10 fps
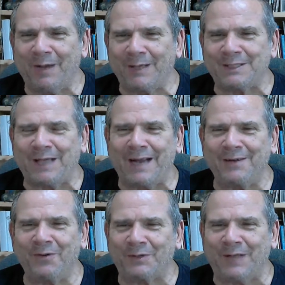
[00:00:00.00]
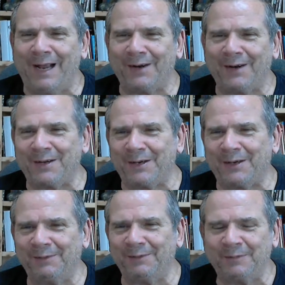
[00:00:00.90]
Sidon or Tyre
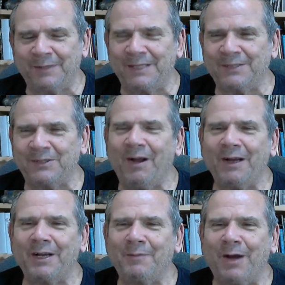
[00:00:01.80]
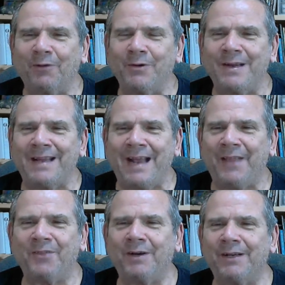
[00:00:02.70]
here. He's talking about
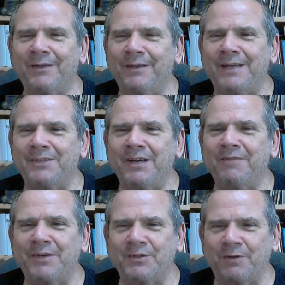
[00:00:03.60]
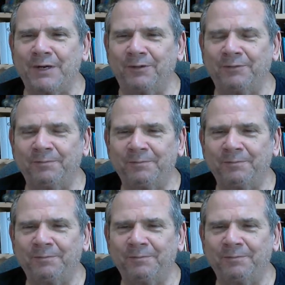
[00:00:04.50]
regathering the nation of Israel